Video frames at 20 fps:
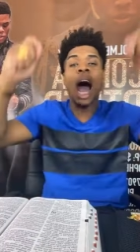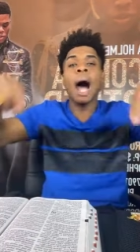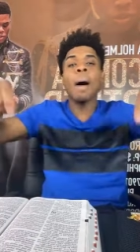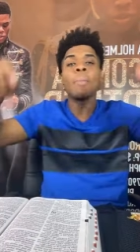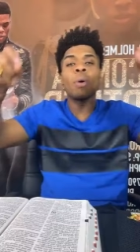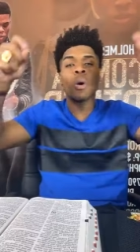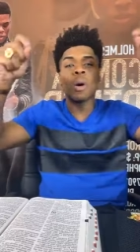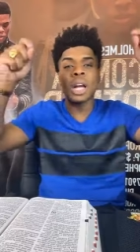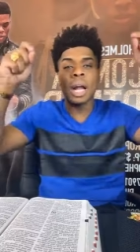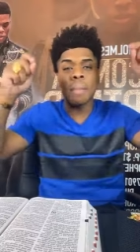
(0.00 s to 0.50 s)

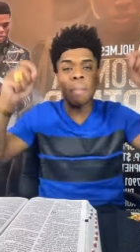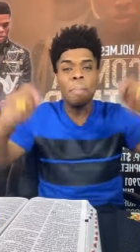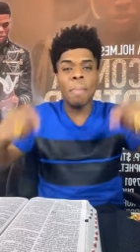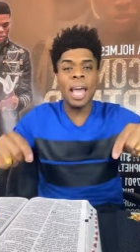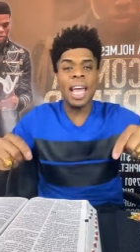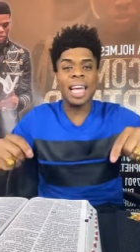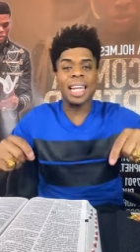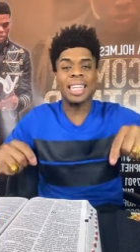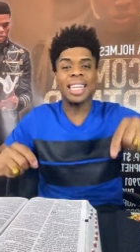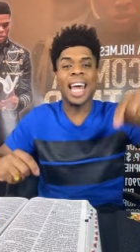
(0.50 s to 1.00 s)
I'm going to
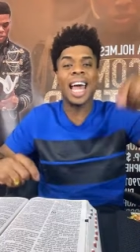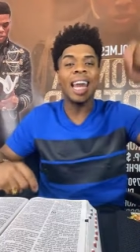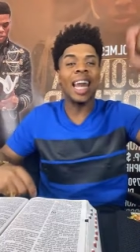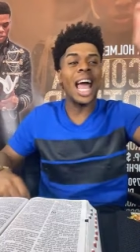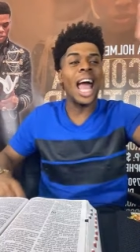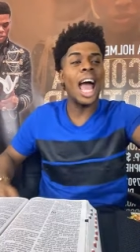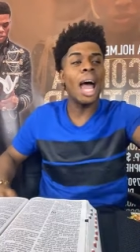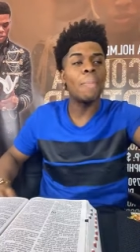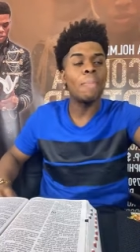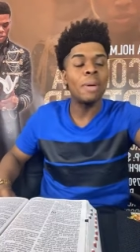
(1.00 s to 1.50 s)
make that
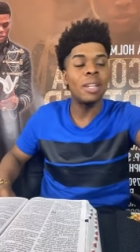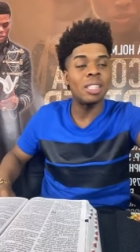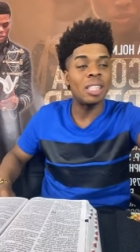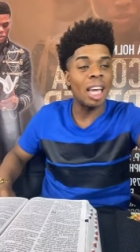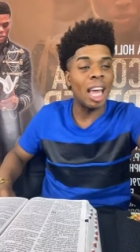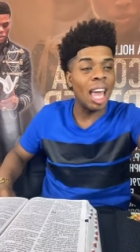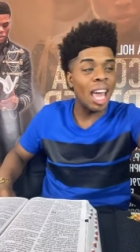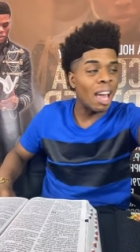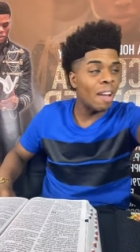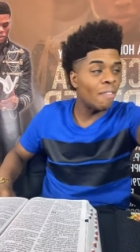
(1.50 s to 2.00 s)
happen
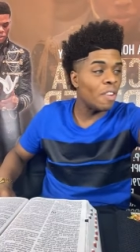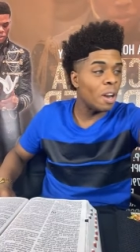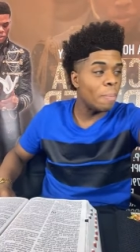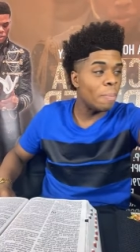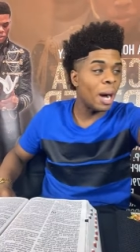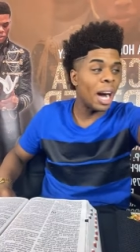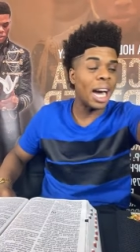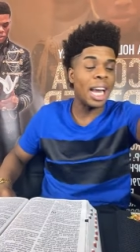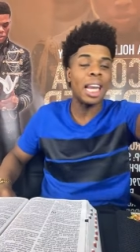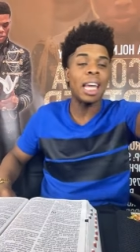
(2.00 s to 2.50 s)
to
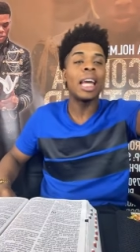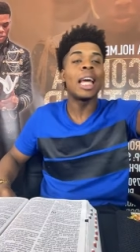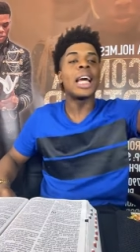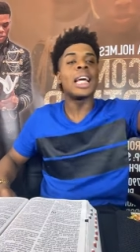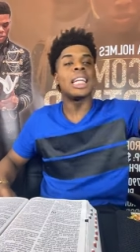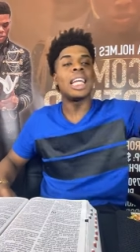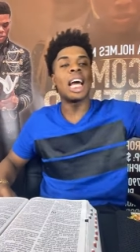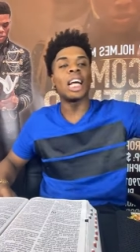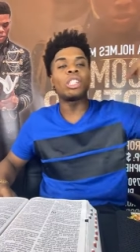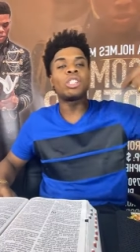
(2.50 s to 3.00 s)
everybody
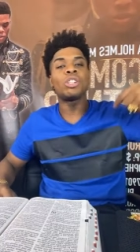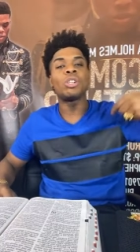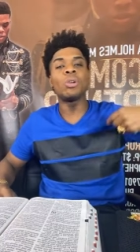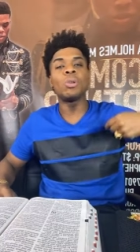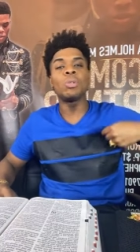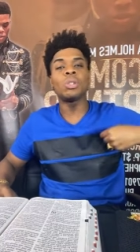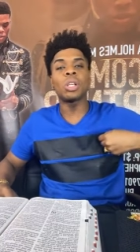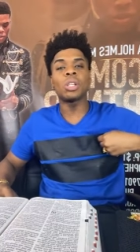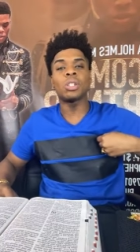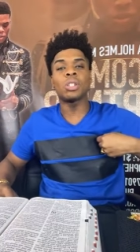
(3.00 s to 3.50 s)
that
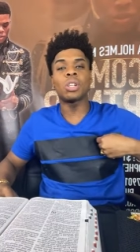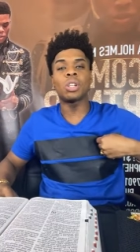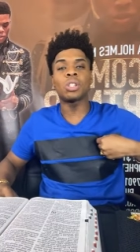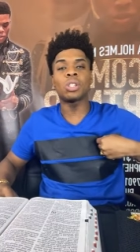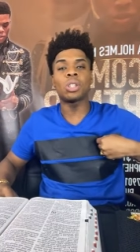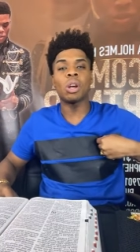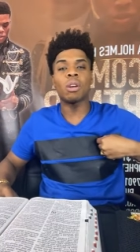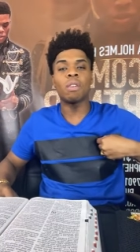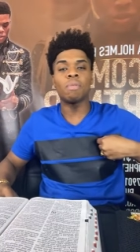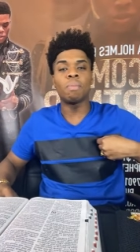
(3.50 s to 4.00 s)
chooses to
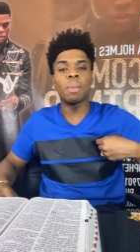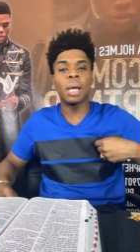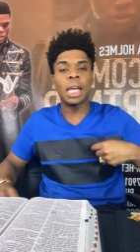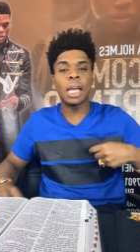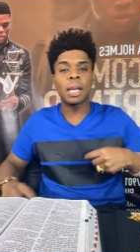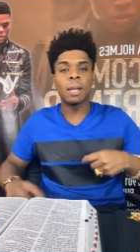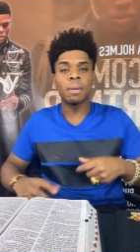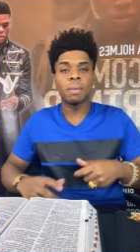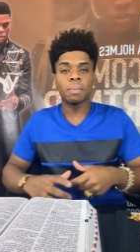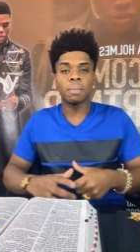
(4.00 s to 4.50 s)
serve
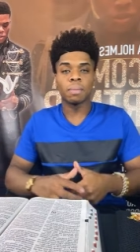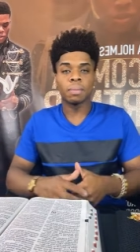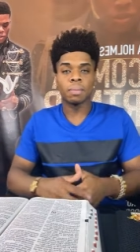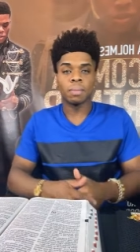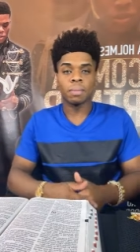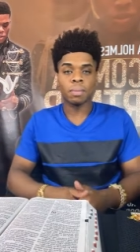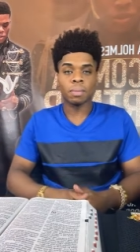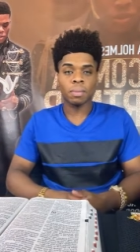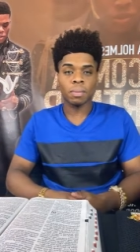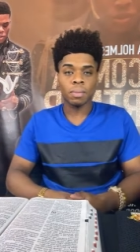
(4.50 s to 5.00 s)
me.
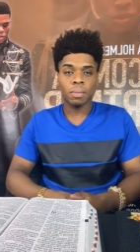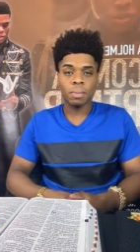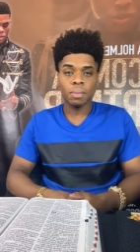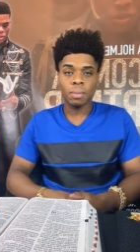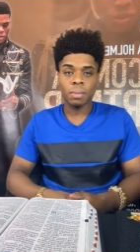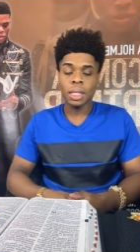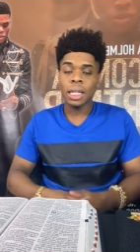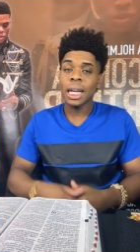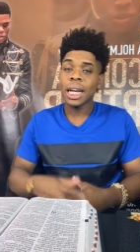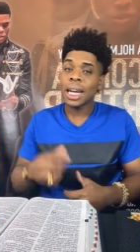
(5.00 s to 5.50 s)

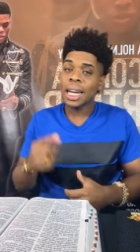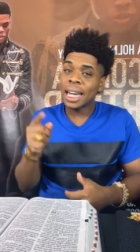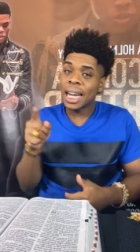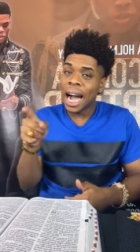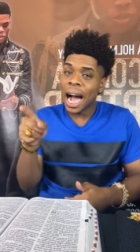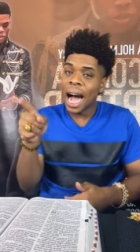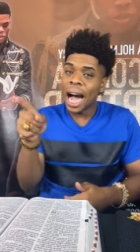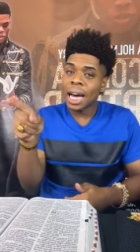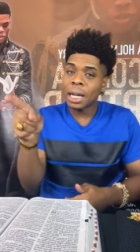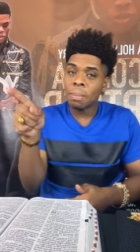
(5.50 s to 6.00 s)

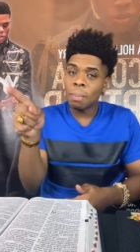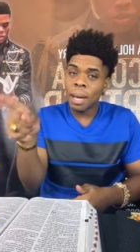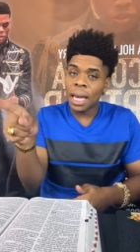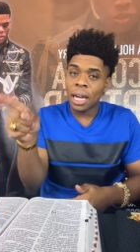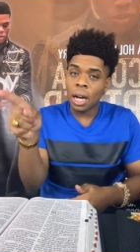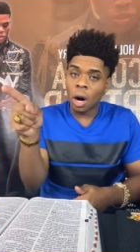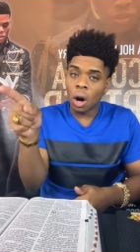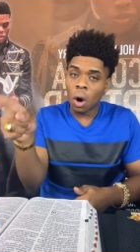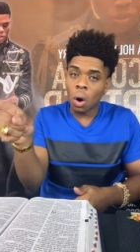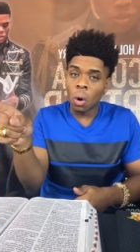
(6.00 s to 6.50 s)
God
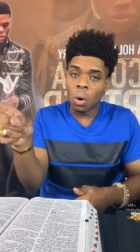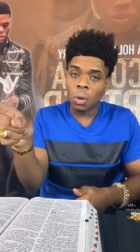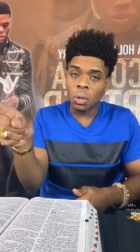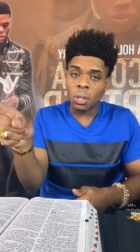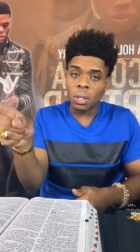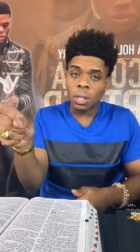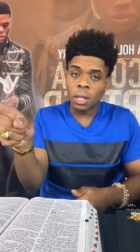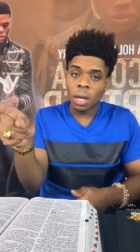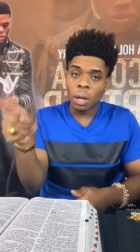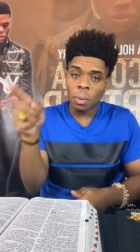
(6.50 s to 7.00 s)
made an
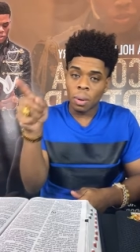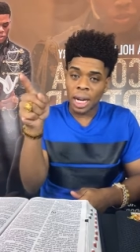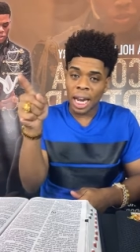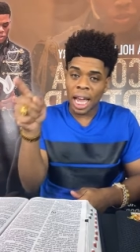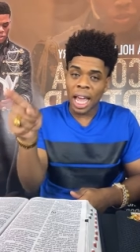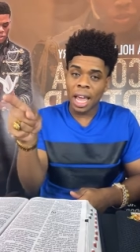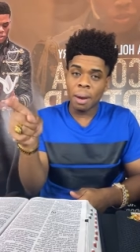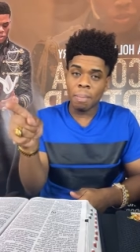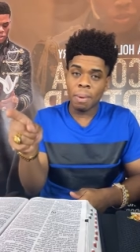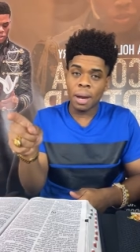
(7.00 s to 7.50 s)
oath with
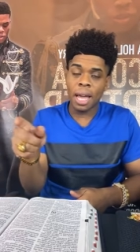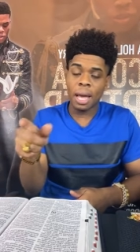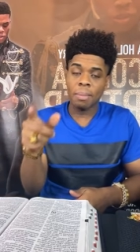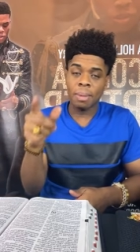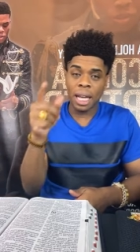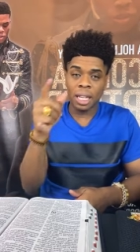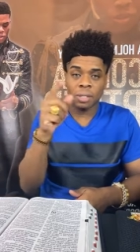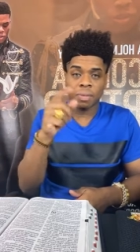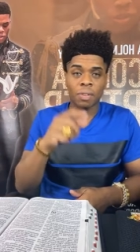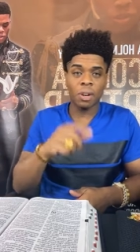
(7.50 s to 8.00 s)
Abraham.
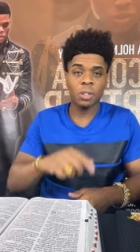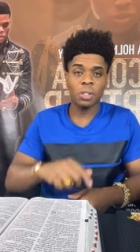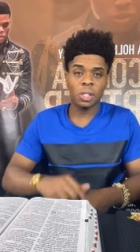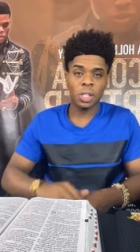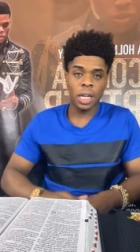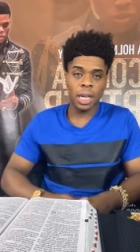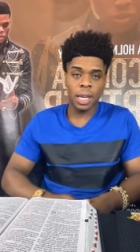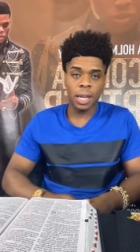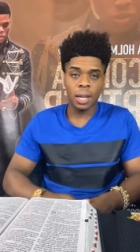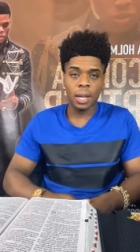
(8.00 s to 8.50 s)
That's verse
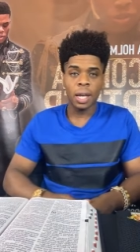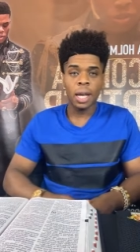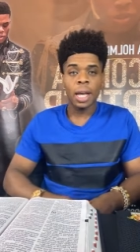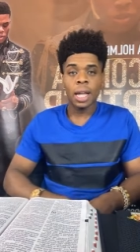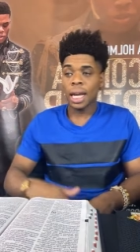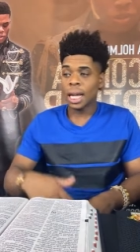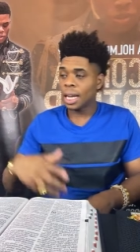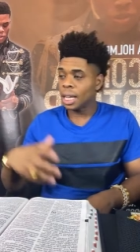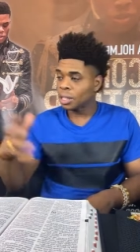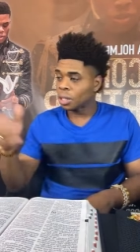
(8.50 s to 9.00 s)
10.
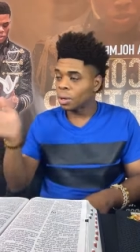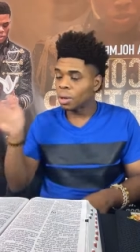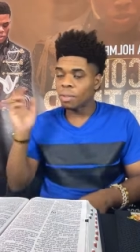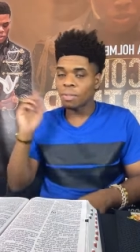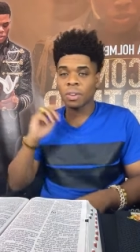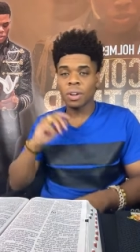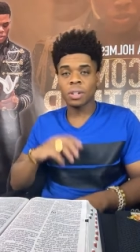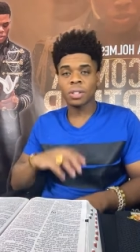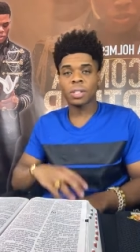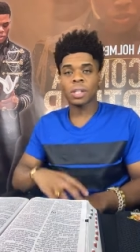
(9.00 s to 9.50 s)
Now let's go to
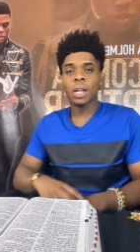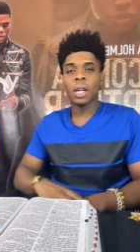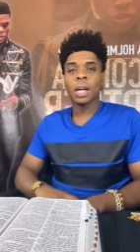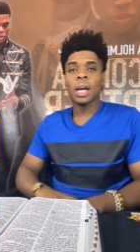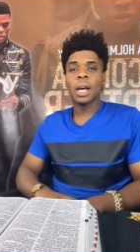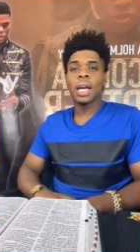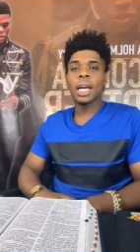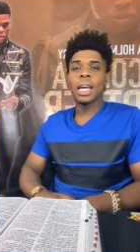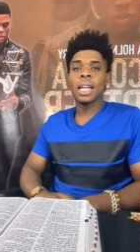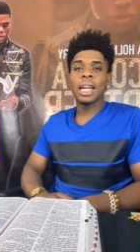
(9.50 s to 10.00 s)
verse
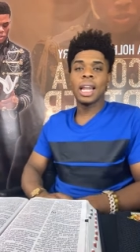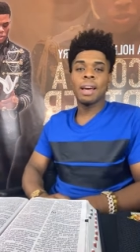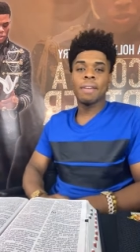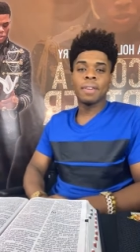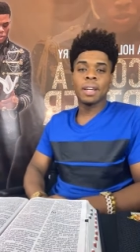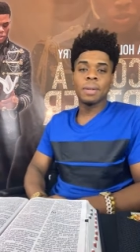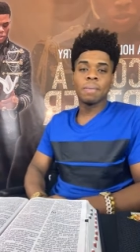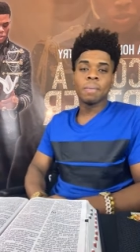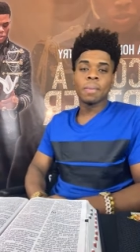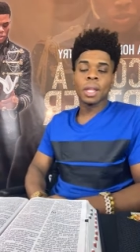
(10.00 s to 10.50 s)

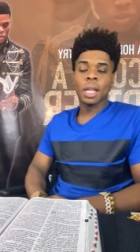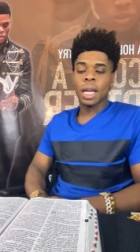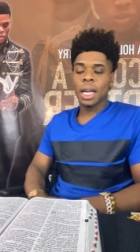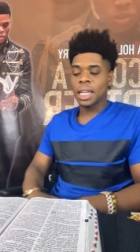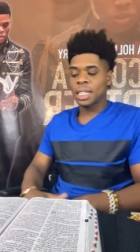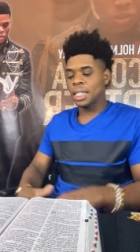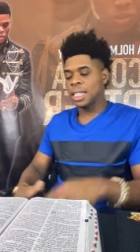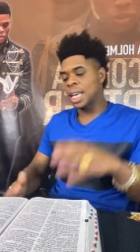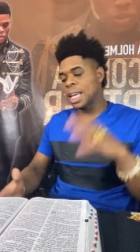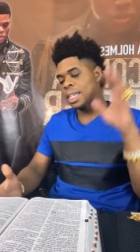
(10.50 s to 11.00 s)
11.
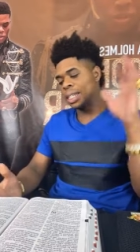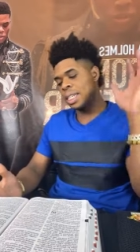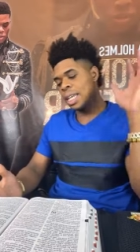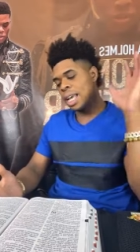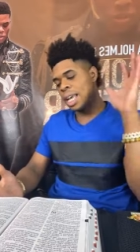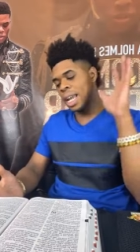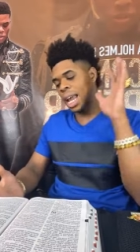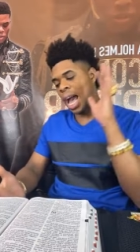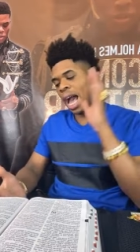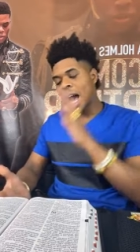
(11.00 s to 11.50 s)
It says,
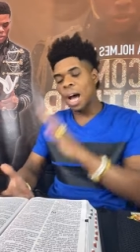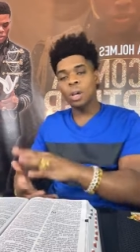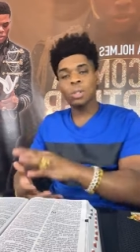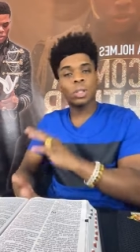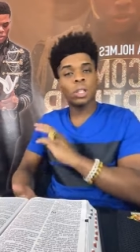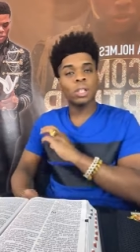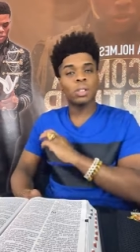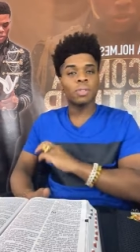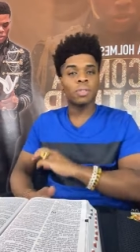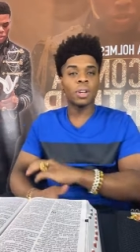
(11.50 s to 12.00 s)
and
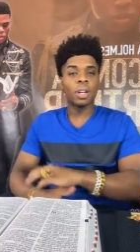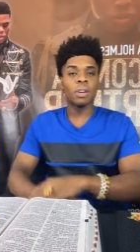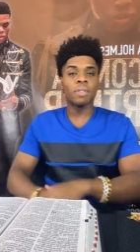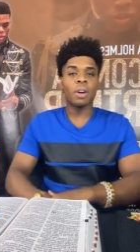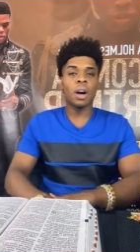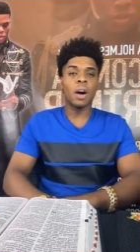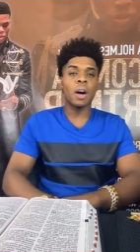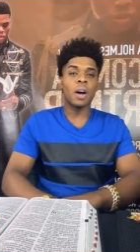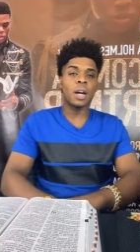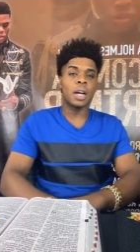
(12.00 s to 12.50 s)
houses full of
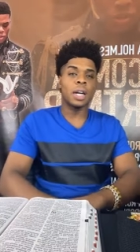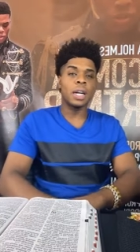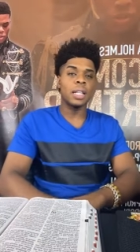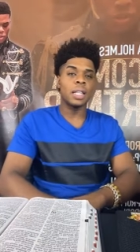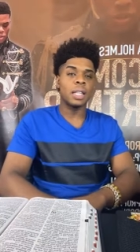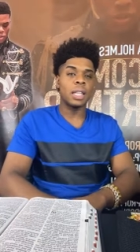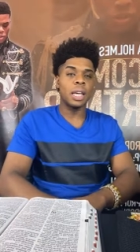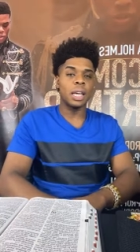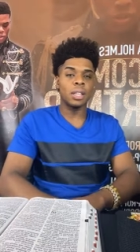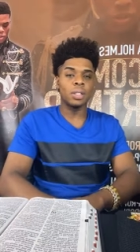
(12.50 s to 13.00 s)
all
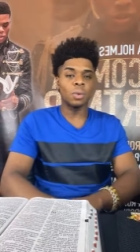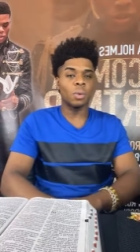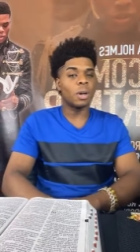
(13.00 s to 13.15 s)
good things.